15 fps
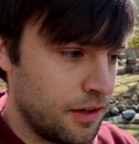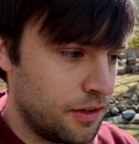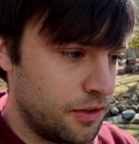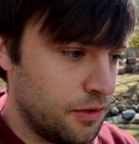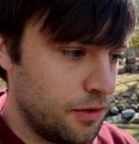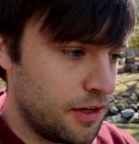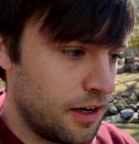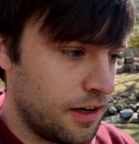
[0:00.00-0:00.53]

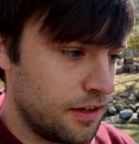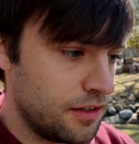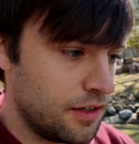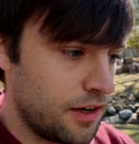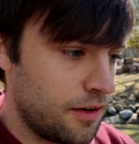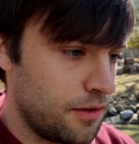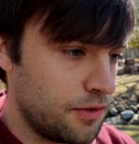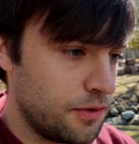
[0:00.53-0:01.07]
Yukon
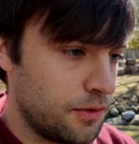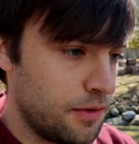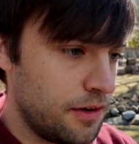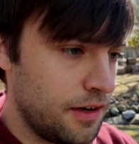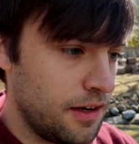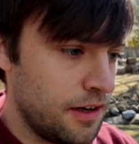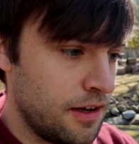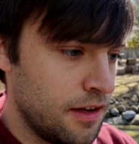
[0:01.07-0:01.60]

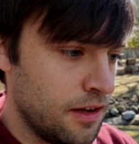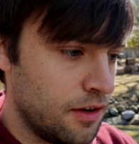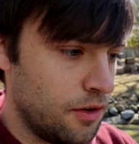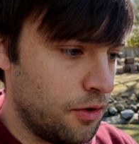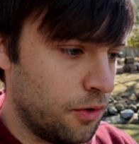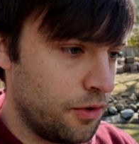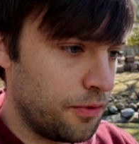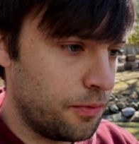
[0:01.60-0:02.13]
Territory.
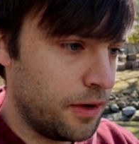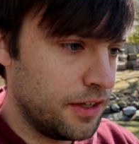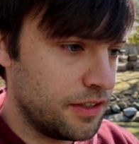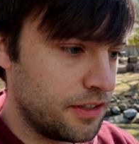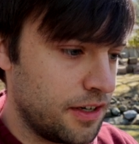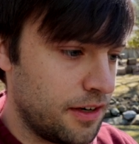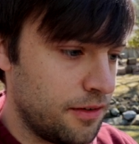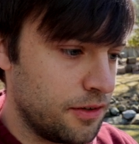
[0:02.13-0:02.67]

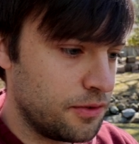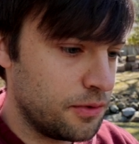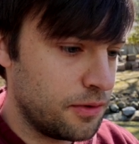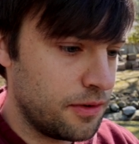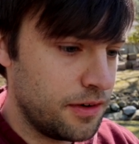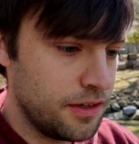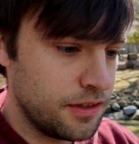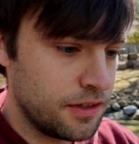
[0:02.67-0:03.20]
Northwest
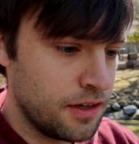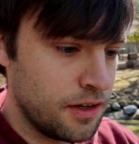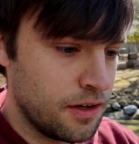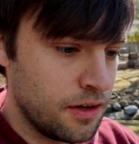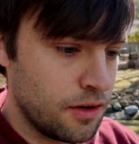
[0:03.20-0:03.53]
Territories.